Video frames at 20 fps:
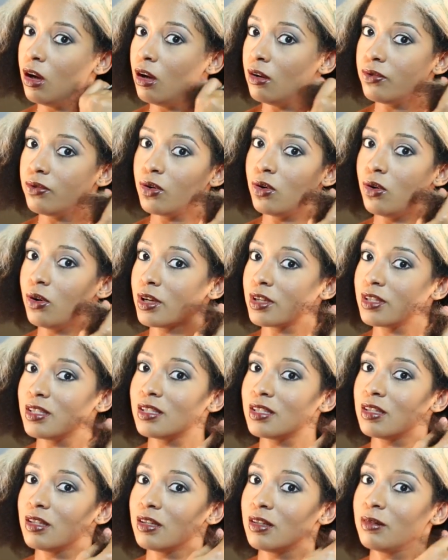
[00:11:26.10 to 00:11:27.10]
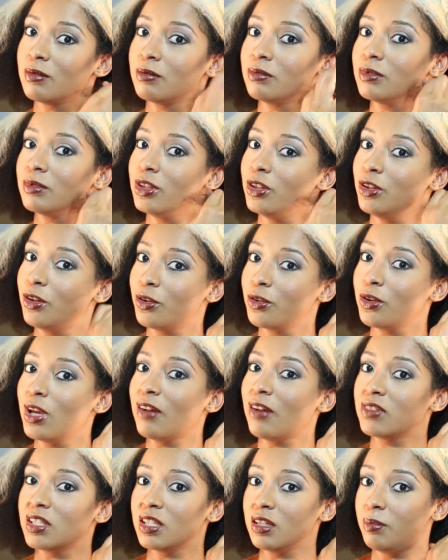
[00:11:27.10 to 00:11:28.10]
Of course, you
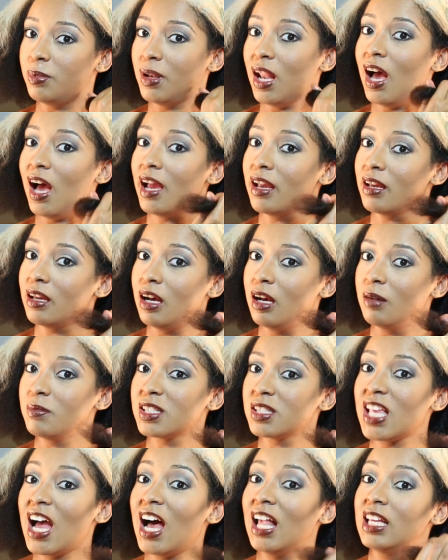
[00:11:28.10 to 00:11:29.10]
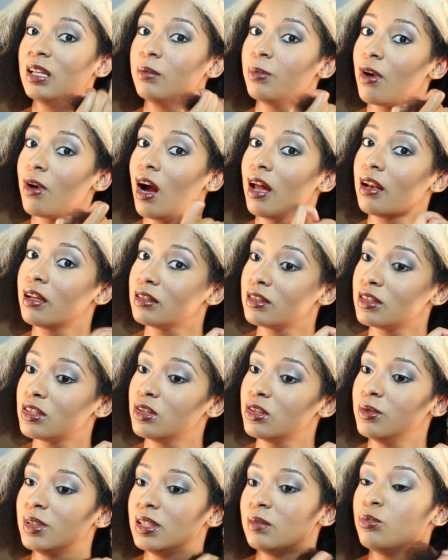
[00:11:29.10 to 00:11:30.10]
have to apply styling products
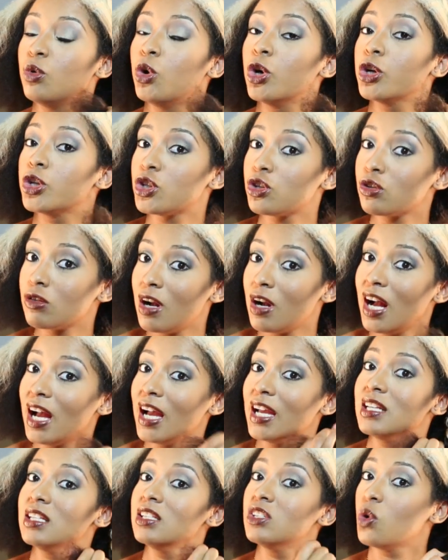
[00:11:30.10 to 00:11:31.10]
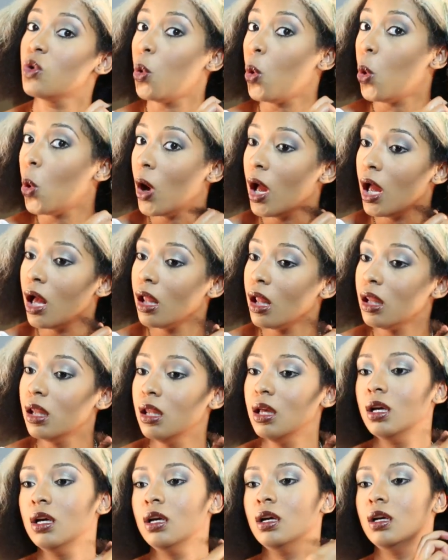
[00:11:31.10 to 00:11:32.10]
to it, moisturize, oil,
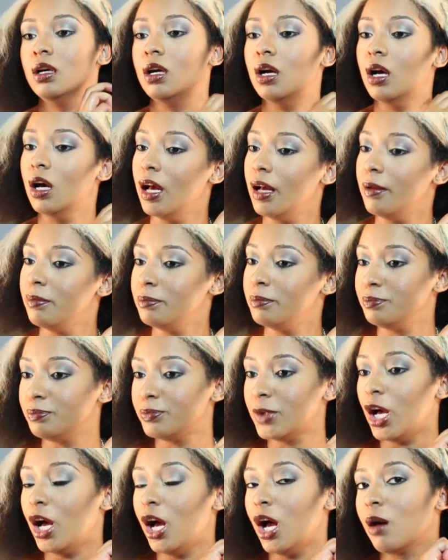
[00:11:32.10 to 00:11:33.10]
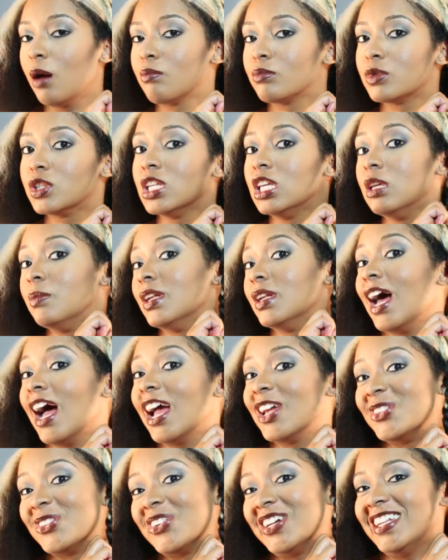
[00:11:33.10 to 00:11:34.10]
to keep it
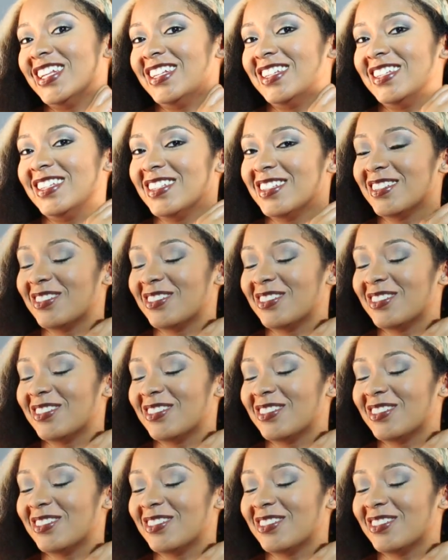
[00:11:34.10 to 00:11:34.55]
hydrated.